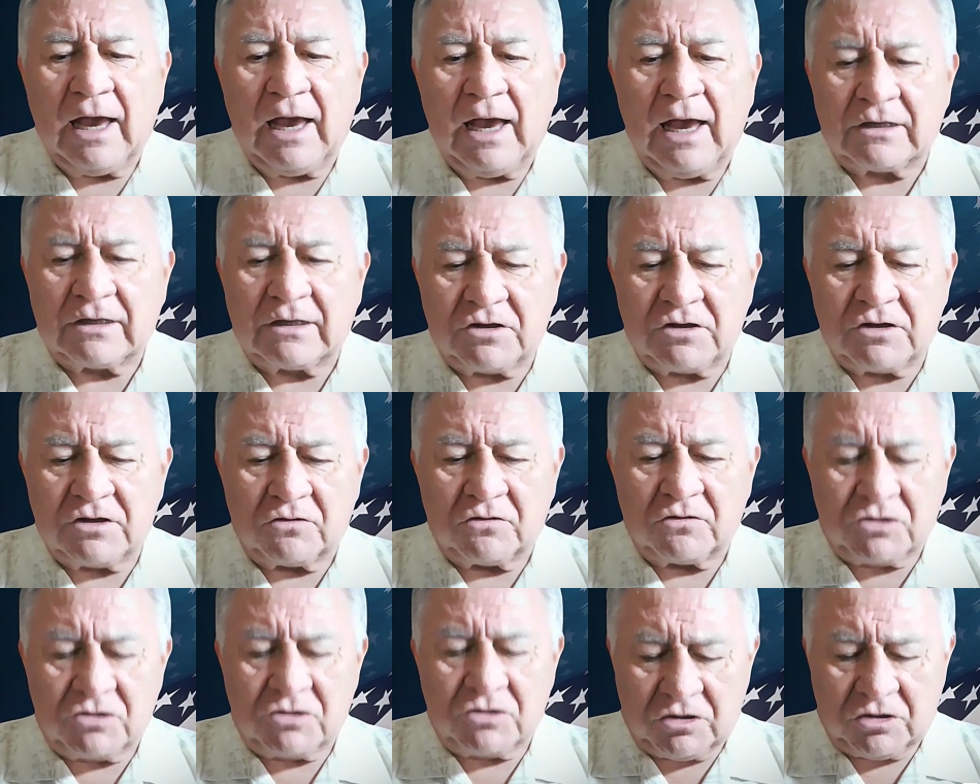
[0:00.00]
as
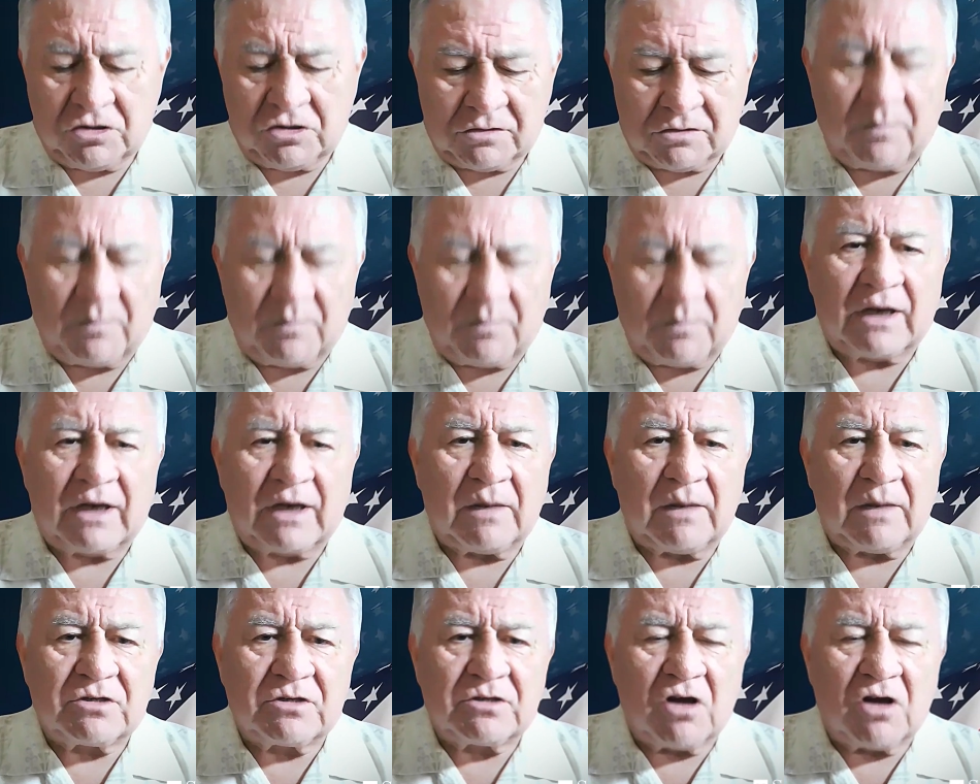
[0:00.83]
those Jews that picked
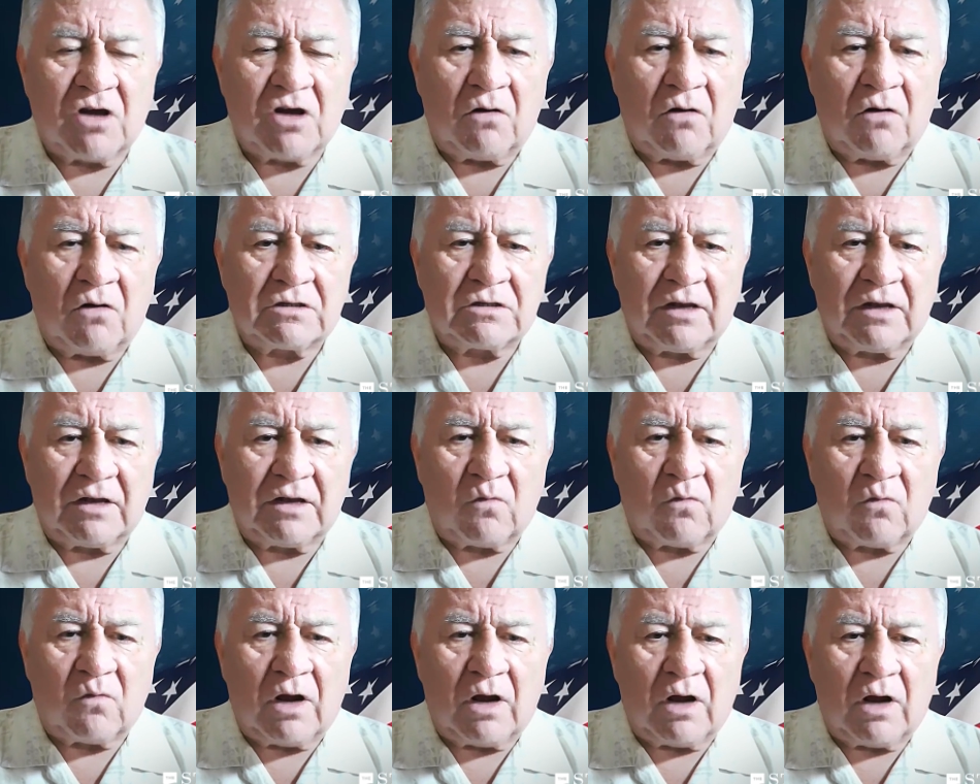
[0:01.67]
up stones that
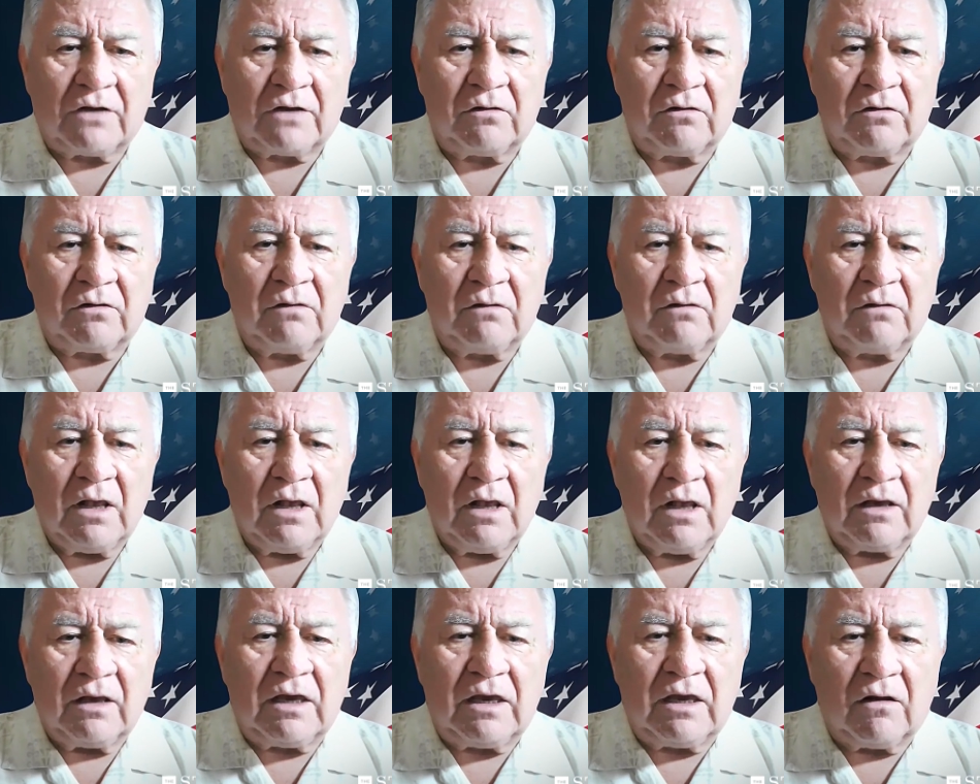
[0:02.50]
wanted to
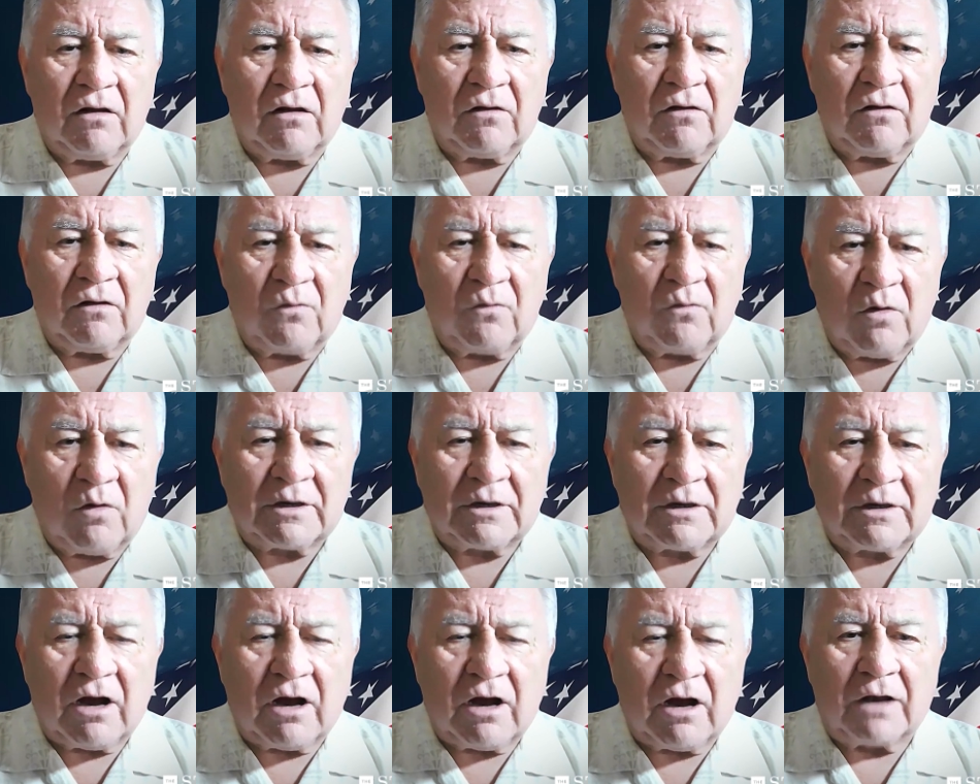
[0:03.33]
kill the
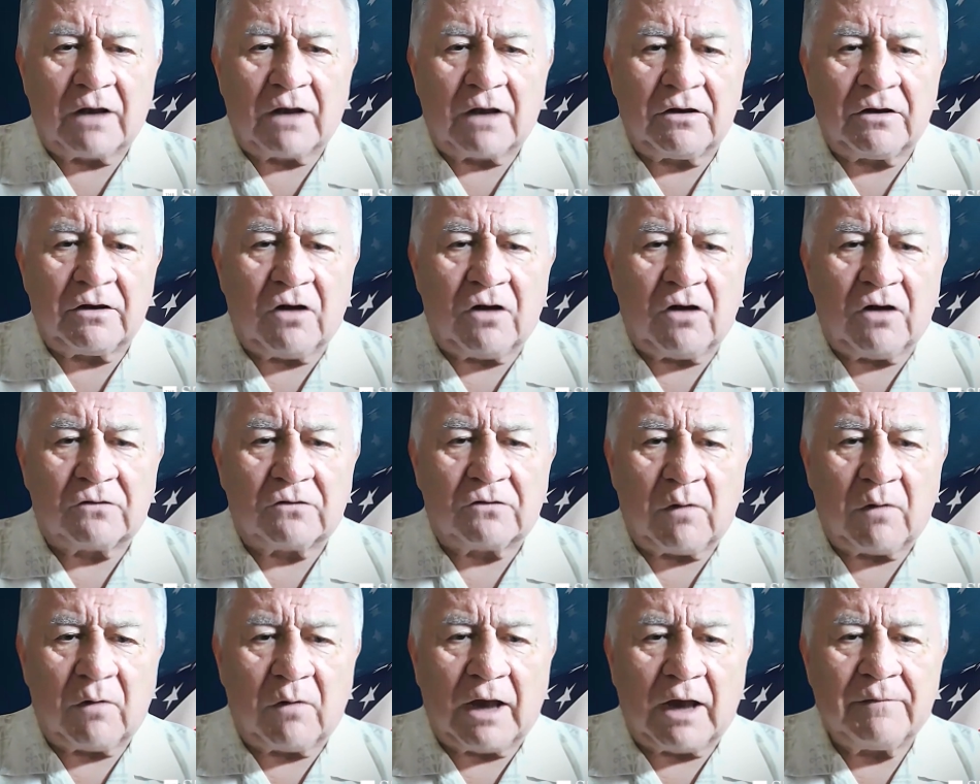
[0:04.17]
woman caught in adultery,
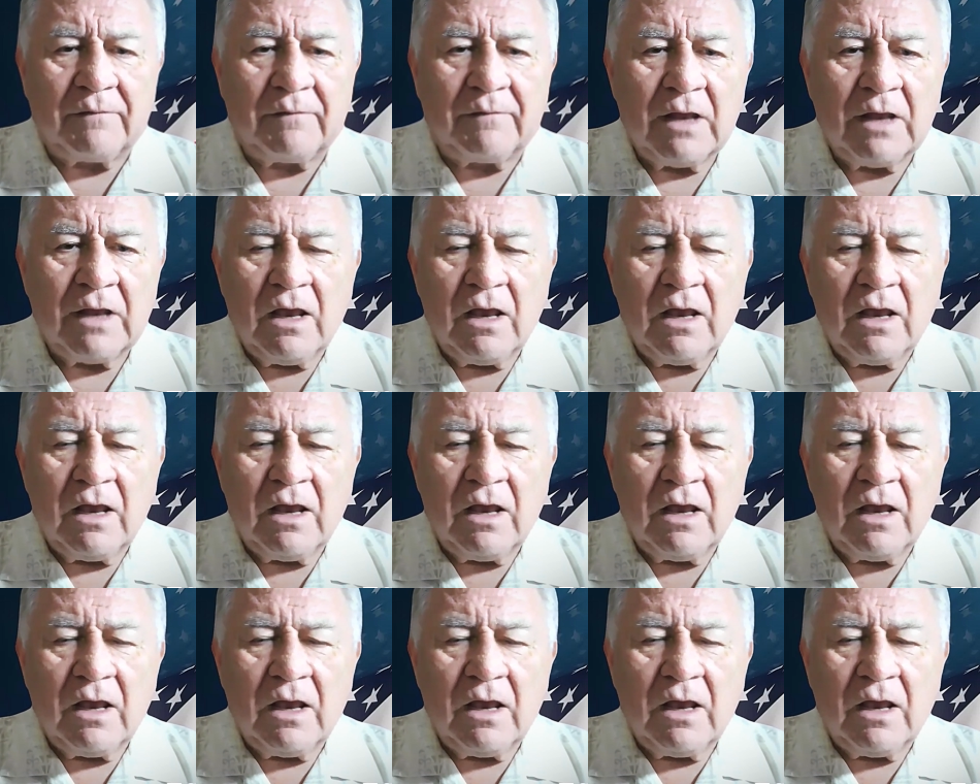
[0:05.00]
right?